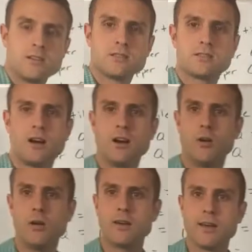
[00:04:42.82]

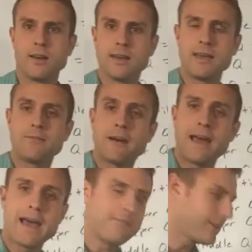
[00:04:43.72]
So if I
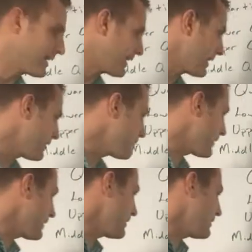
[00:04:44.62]
have an
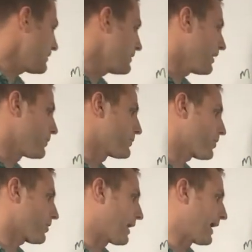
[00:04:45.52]
even
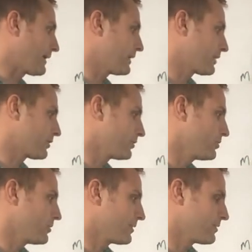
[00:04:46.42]
number, I'm going to
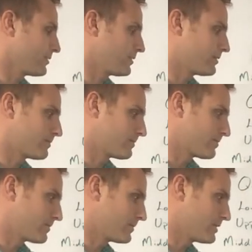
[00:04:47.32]
include,
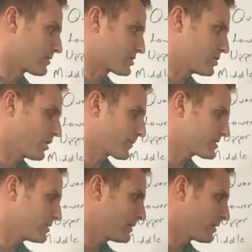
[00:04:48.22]
there's 2
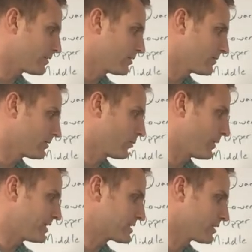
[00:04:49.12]
numbers in the middle. The
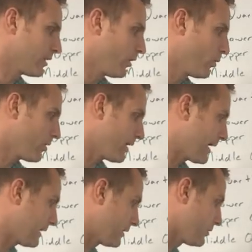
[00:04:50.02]
one that's lower, I'm
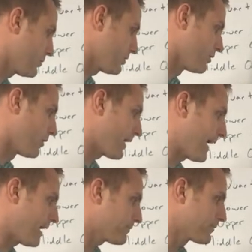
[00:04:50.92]
going to include with the lower
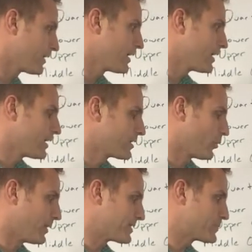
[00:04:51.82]
half. The
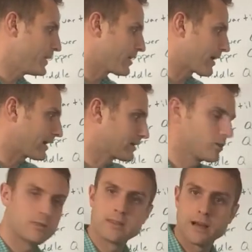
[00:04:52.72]
one that's bigger, I'm going to
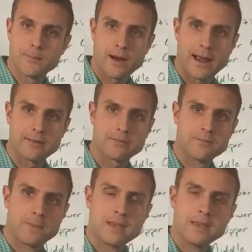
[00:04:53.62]
include with the upper half.
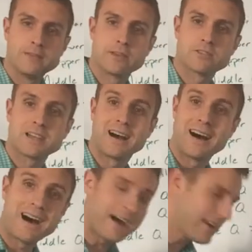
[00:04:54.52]
If there's an
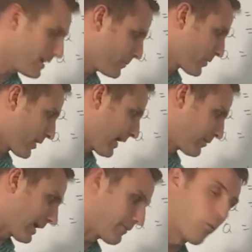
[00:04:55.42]
odd number, I
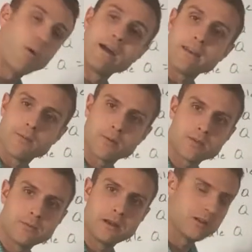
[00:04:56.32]
only have 1 number in
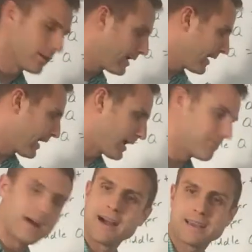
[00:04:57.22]
the middle, and
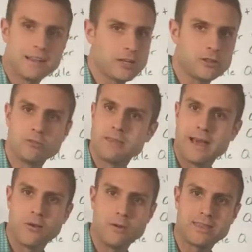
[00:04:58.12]
I'm not going to include
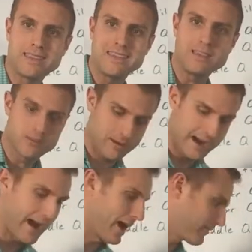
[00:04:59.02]
that with either
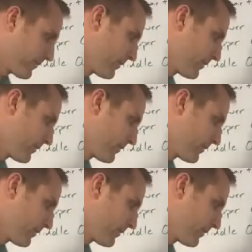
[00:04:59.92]
half.